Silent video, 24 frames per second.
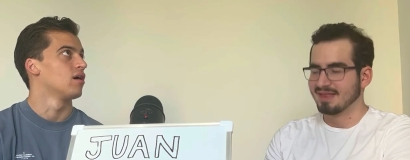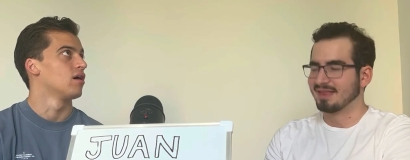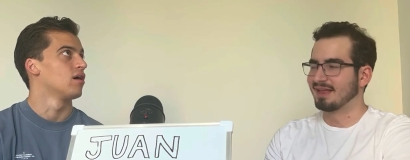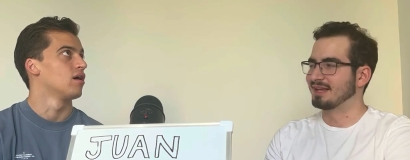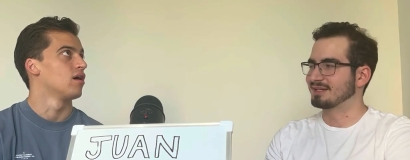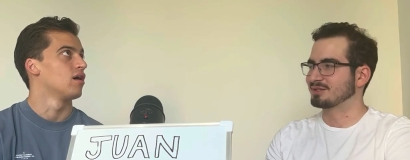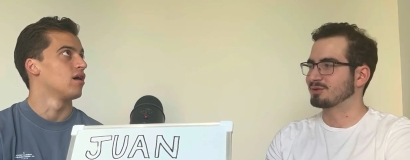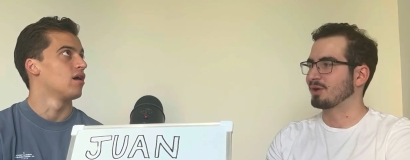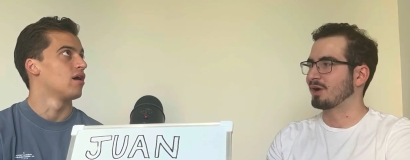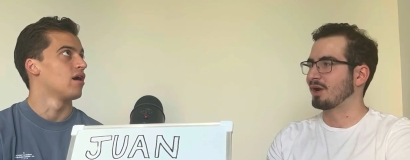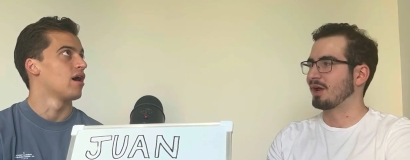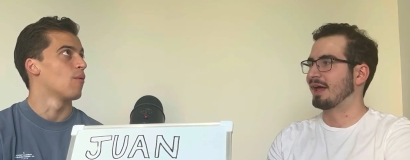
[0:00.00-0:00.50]

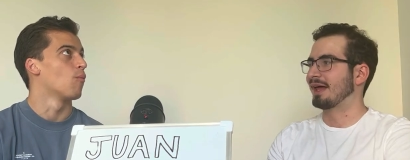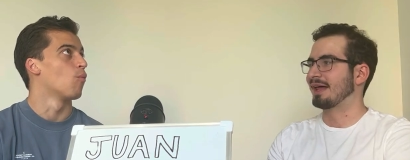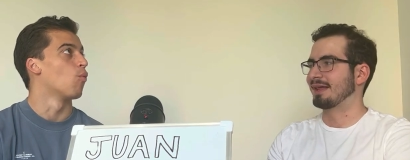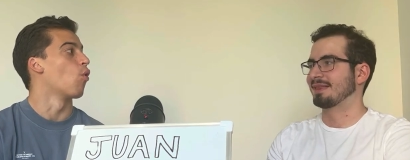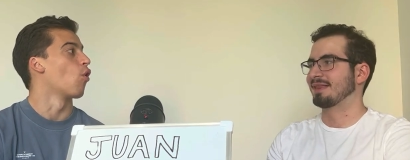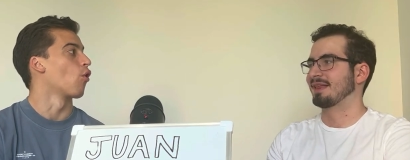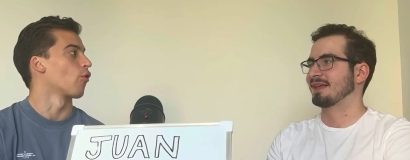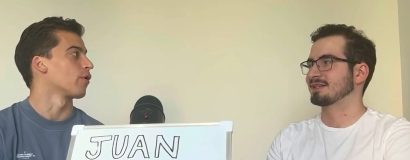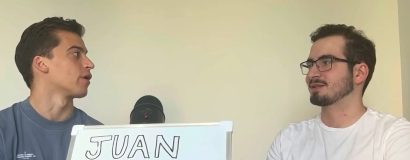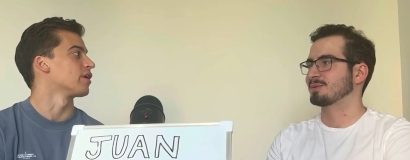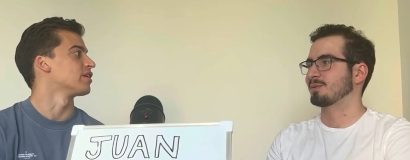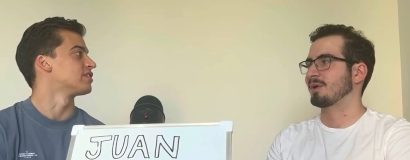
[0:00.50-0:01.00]
Speaker 1: That's what,
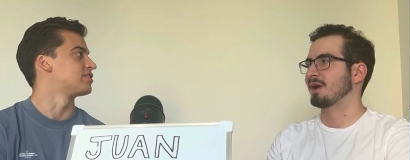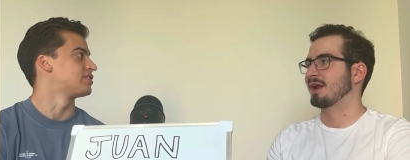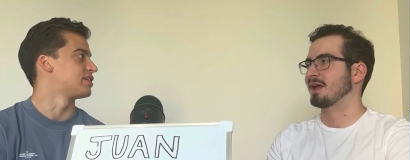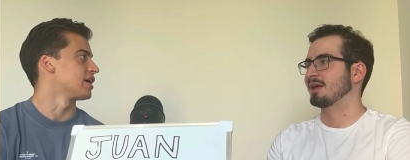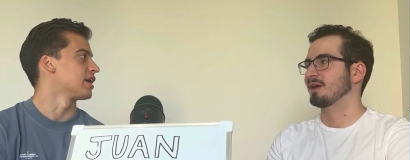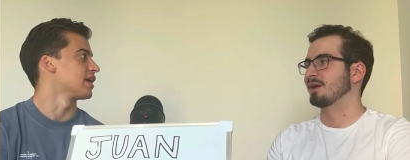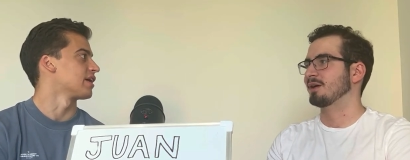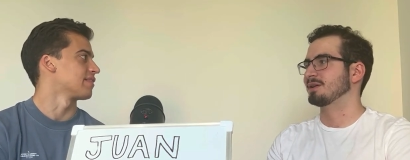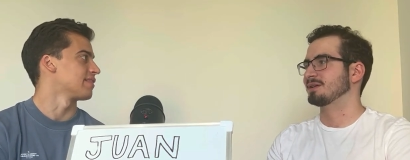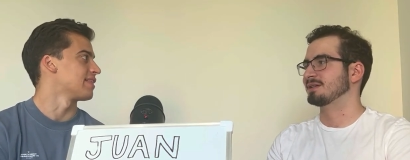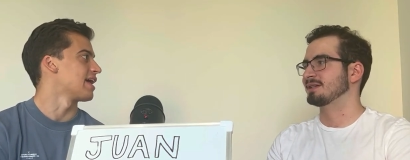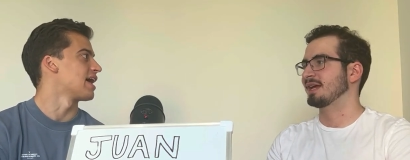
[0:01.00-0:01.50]
uh, that's what
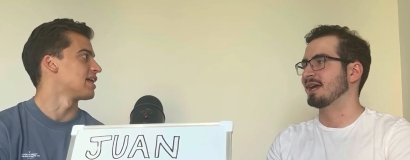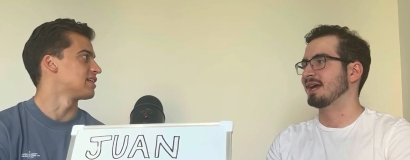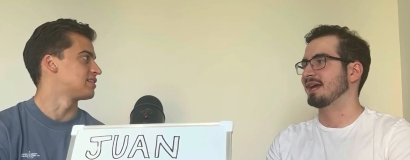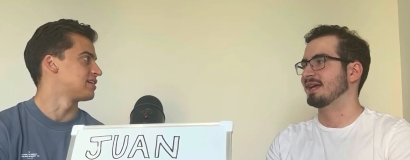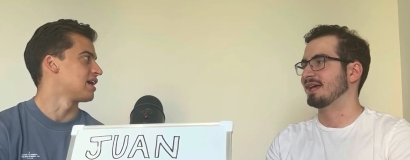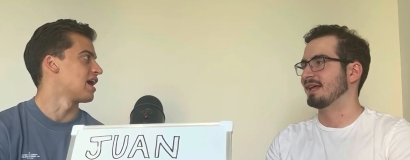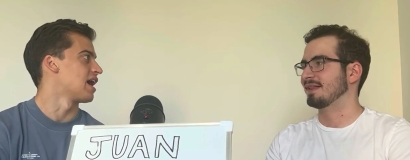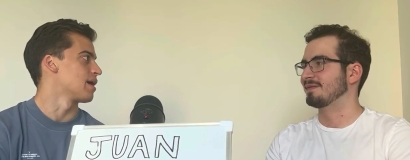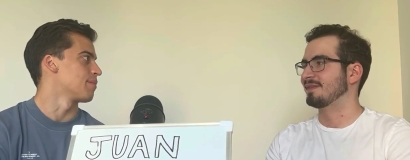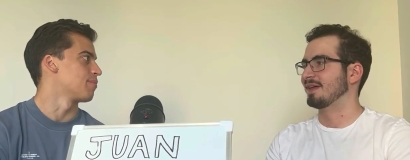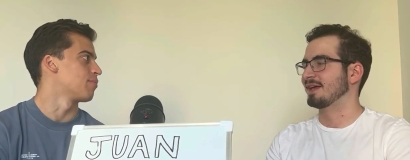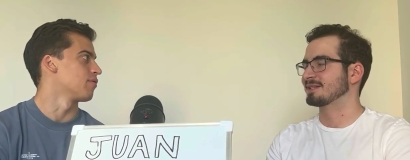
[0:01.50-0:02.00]
I, that
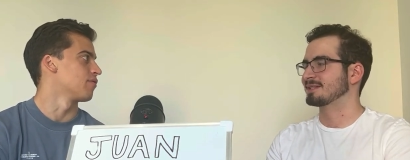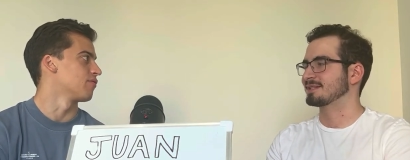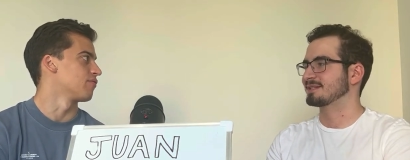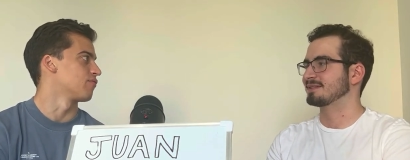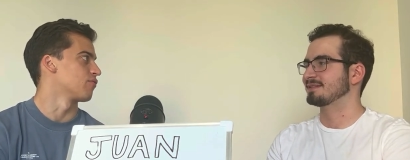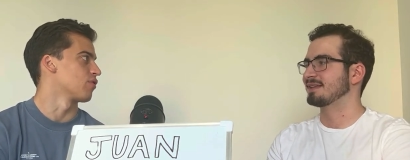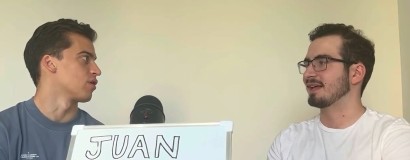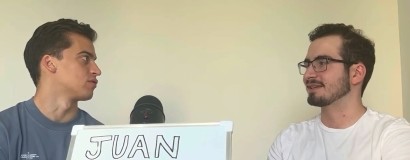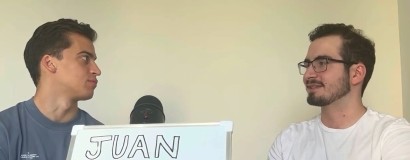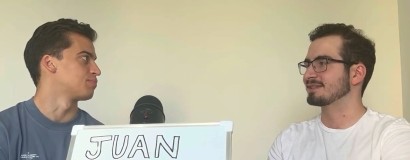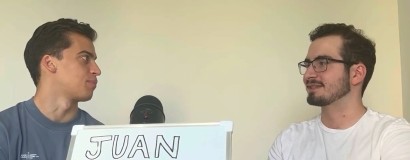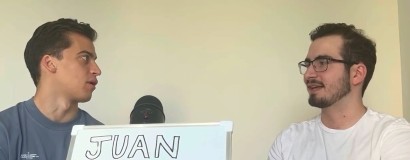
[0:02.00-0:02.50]
type that's,
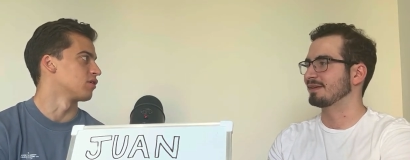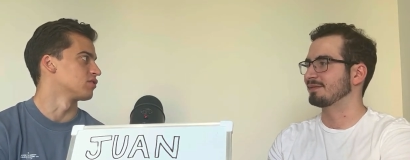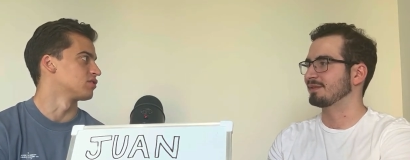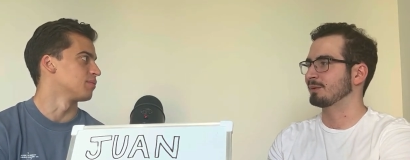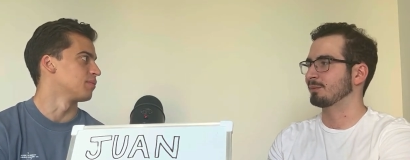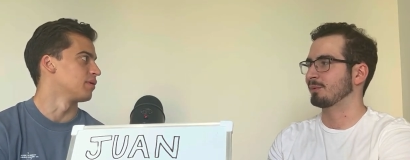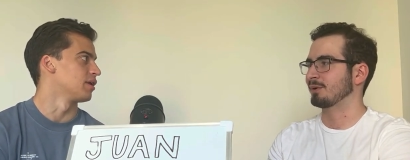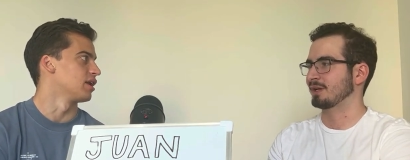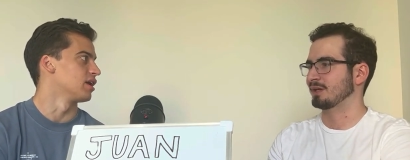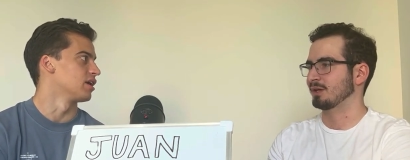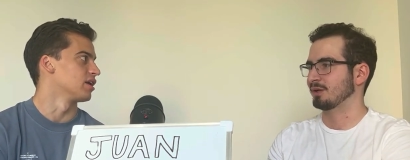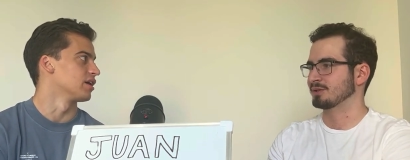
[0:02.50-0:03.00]
of That's what
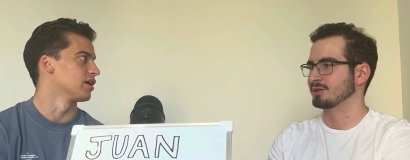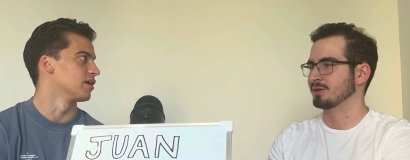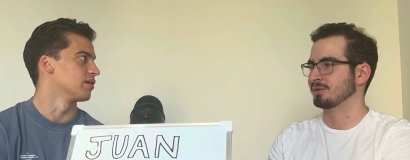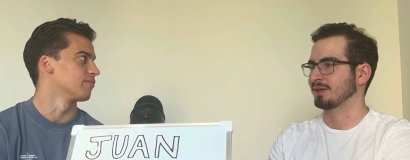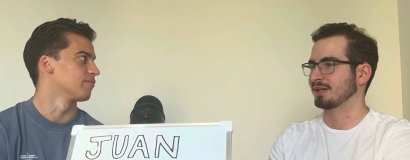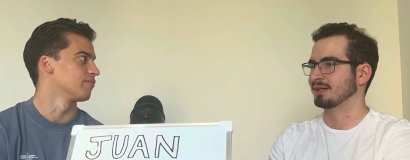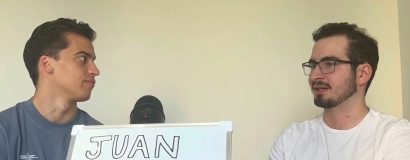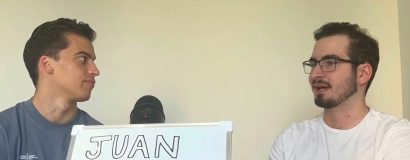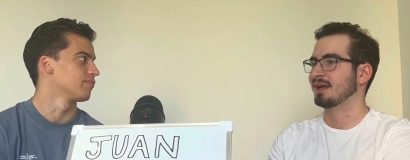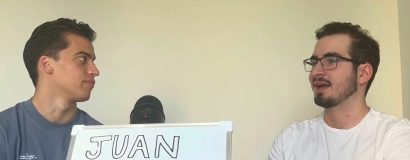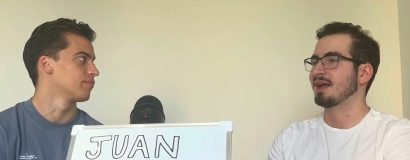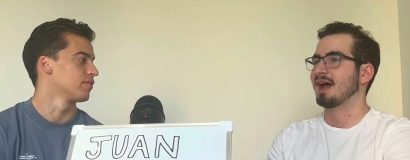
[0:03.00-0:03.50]
I also think.